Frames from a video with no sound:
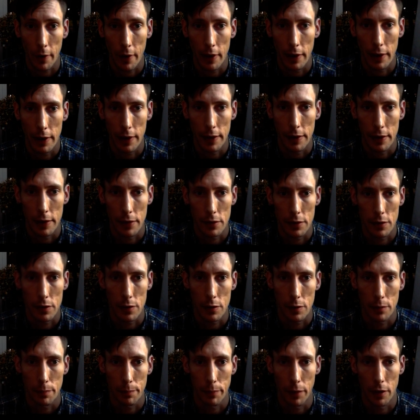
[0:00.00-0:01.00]

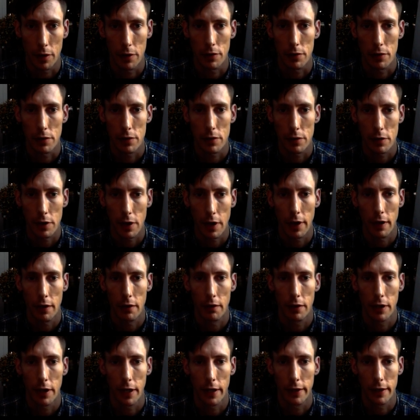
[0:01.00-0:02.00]
It's both
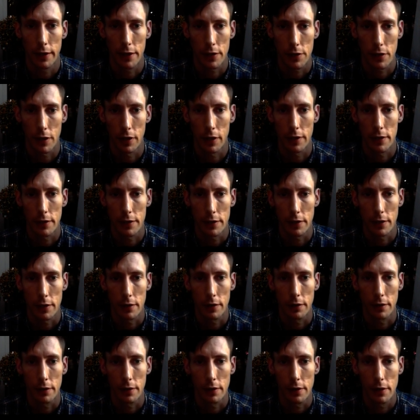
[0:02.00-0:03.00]
scary and exciting.
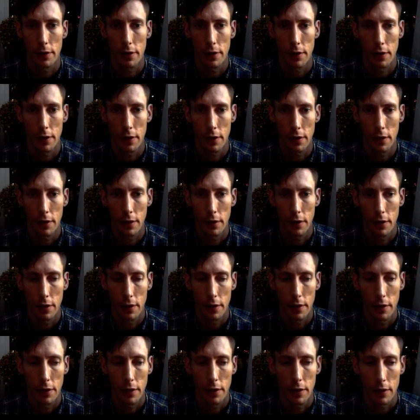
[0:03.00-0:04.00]

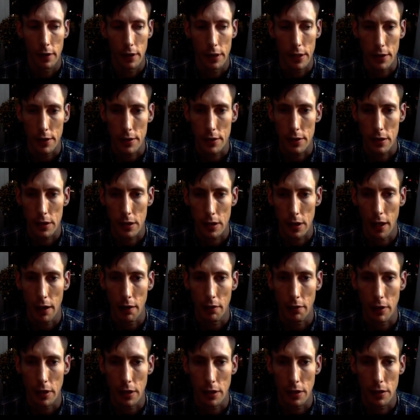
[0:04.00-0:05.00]
It's
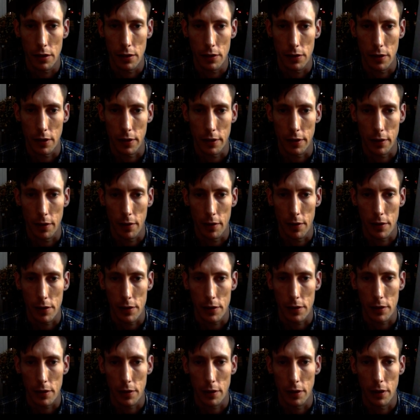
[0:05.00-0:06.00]
scary because I know
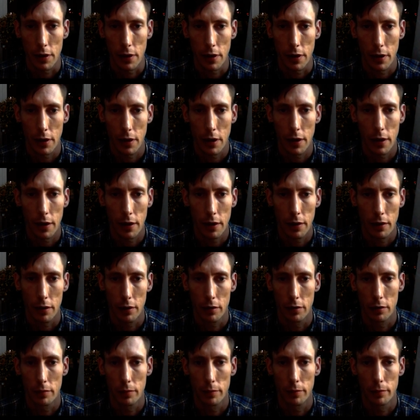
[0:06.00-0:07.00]
it's going to hurt,
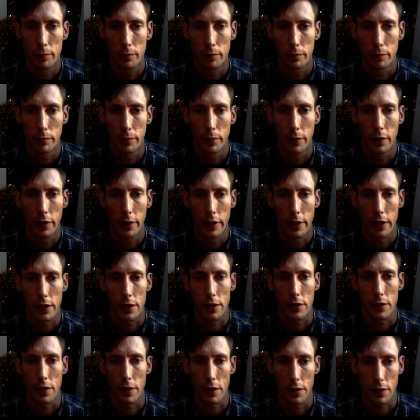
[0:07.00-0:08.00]
but
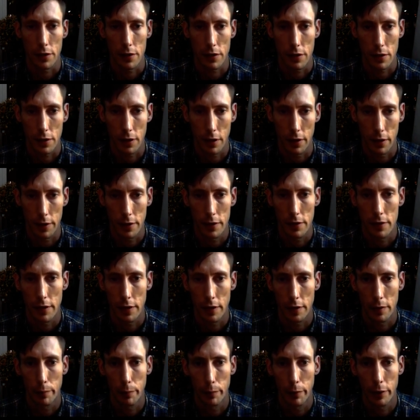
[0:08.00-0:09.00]
it's
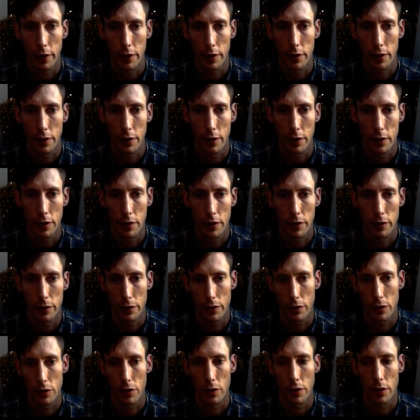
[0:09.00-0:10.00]
exciting
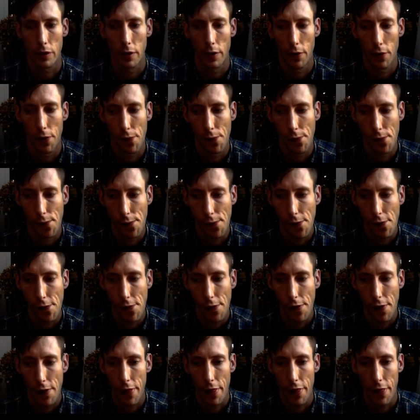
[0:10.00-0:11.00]
because
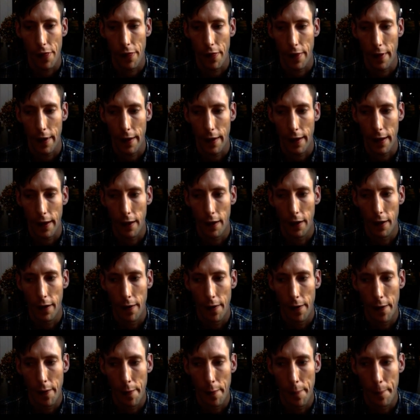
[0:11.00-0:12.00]
that
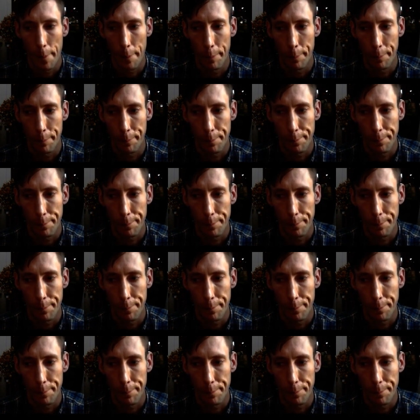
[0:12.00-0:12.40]
I'm